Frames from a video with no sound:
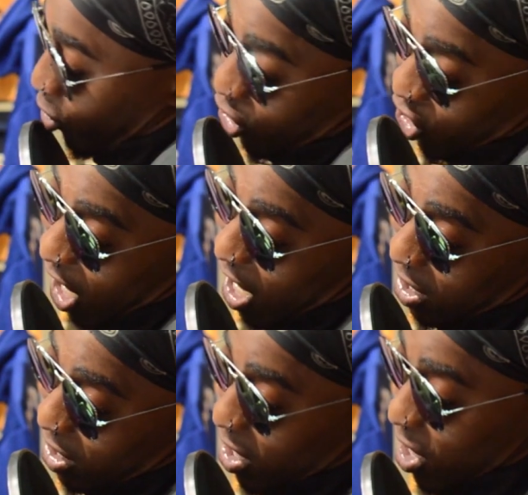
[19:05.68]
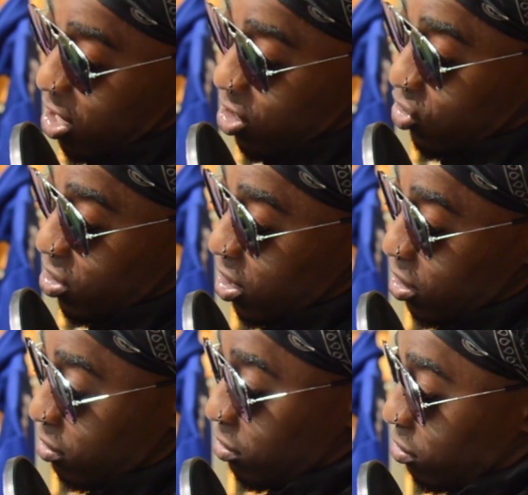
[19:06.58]
giants and industry
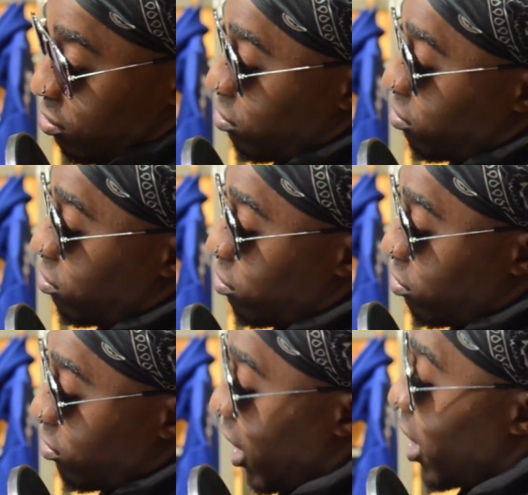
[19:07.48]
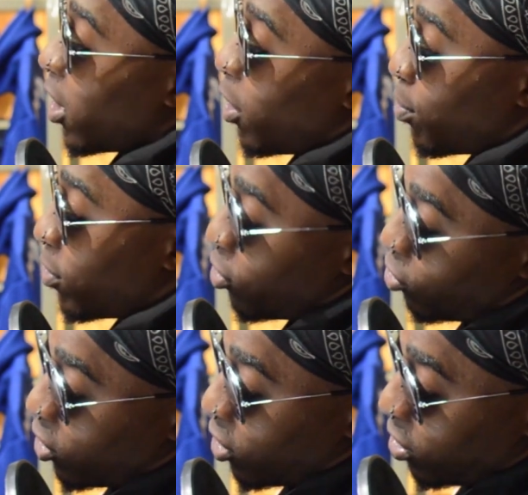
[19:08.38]
gatekeepers
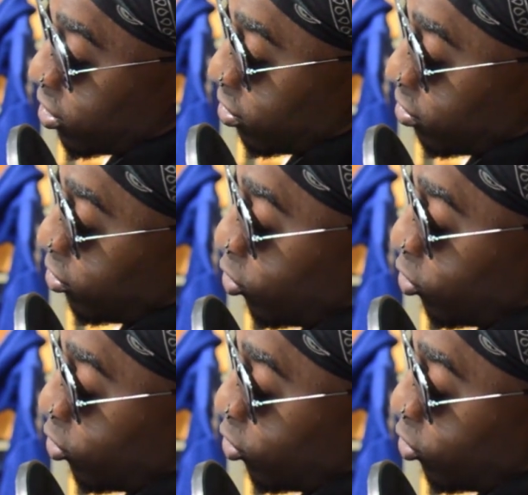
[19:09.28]
should just, you